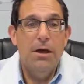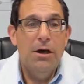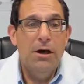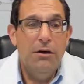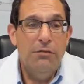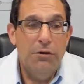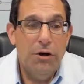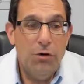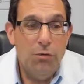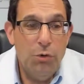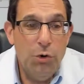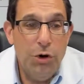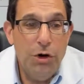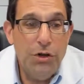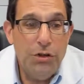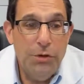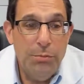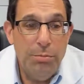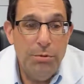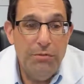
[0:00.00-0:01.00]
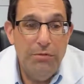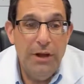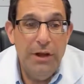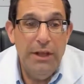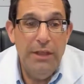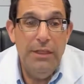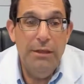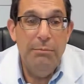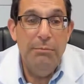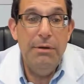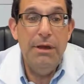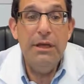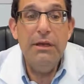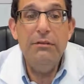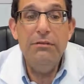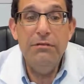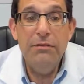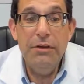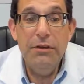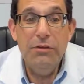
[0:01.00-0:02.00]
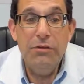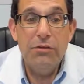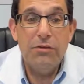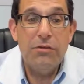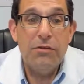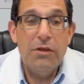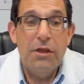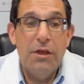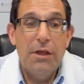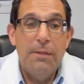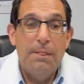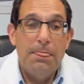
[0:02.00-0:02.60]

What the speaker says: of our work to provide the benefits